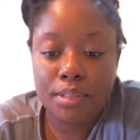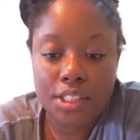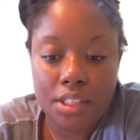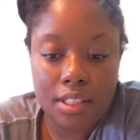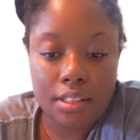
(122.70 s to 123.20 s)

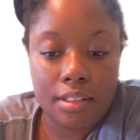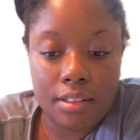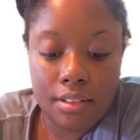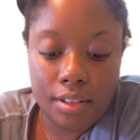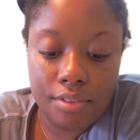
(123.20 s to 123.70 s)
just
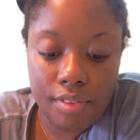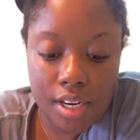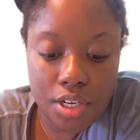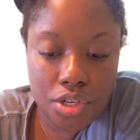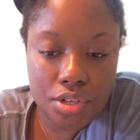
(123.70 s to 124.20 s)
gonna
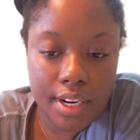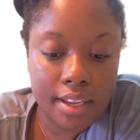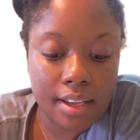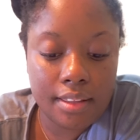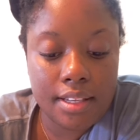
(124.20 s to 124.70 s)
finish
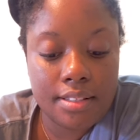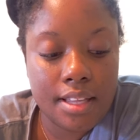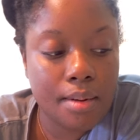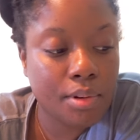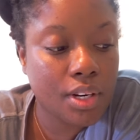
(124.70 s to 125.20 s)
drinking this,
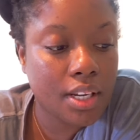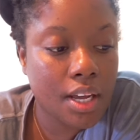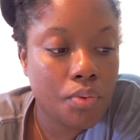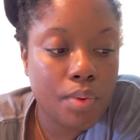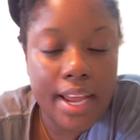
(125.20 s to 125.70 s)
then I'm gonna
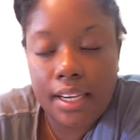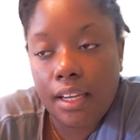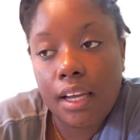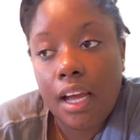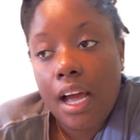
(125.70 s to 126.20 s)
get
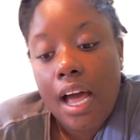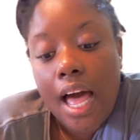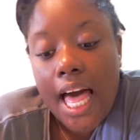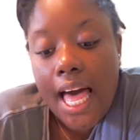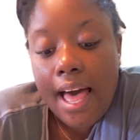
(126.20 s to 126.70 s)
ready.
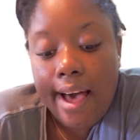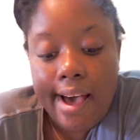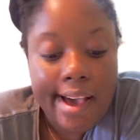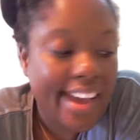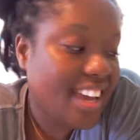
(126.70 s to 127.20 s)

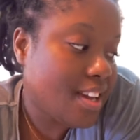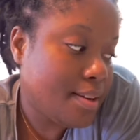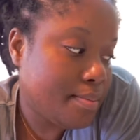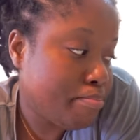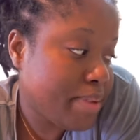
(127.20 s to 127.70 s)
I
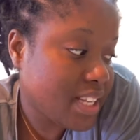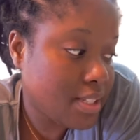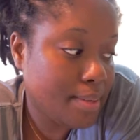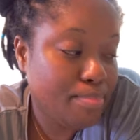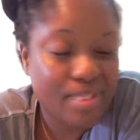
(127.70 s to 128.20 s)
picked
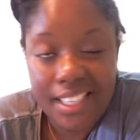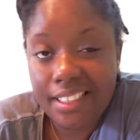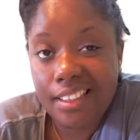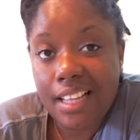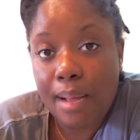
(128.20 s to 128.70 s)
up a
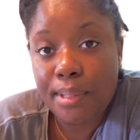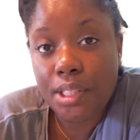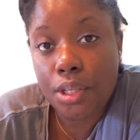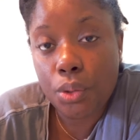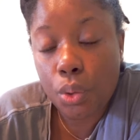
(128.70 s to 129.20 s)
little
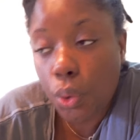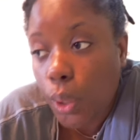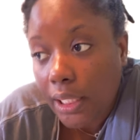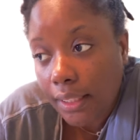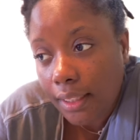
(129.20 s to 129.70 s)
Amazon
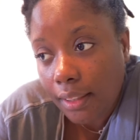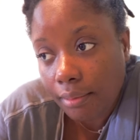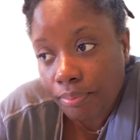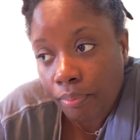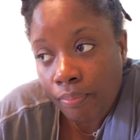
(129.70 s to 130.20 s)
order
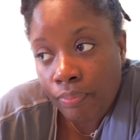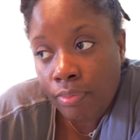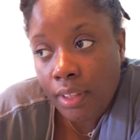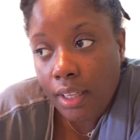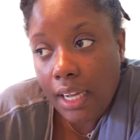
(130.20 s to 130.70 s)

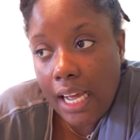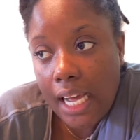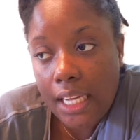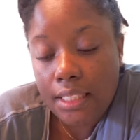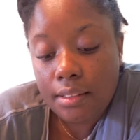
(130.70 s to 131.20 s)

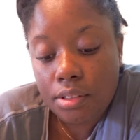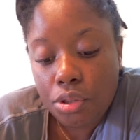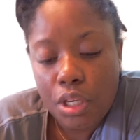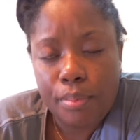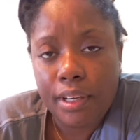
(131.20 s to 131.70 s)
at
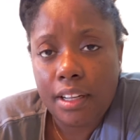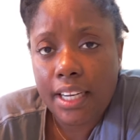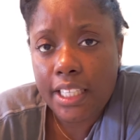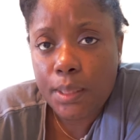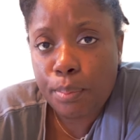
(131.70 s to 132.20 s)
Tropical
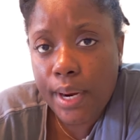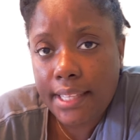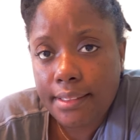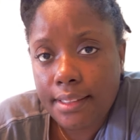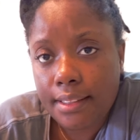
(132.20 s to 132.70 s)

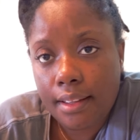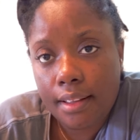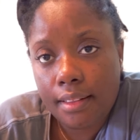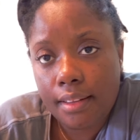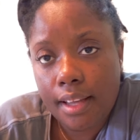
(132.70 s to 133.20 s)
Express
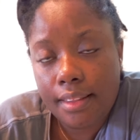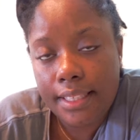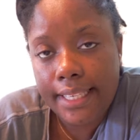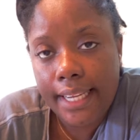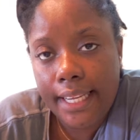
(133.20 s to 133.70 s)
the other
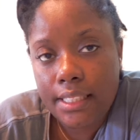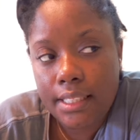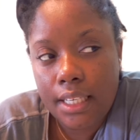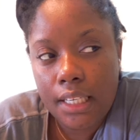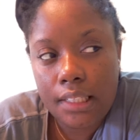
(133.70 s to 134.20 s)
day.
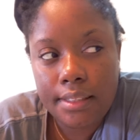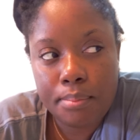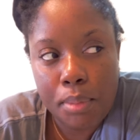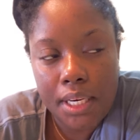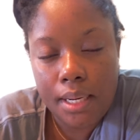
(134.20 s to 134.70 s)
Today is
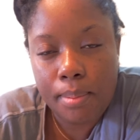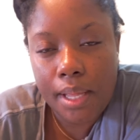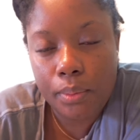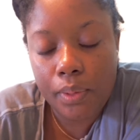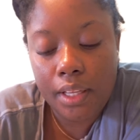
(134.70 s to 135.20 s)
Monday, by
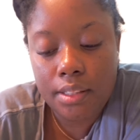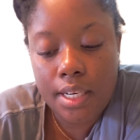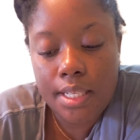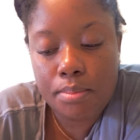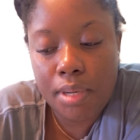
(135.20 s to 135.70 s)
the way.
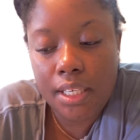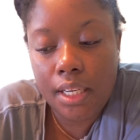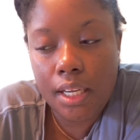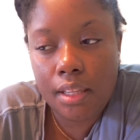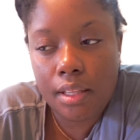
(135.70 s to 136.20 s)
Today is
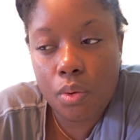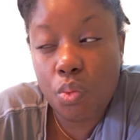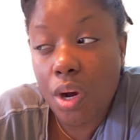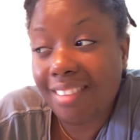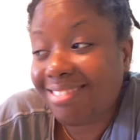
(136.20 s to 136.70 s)
Monday, the what?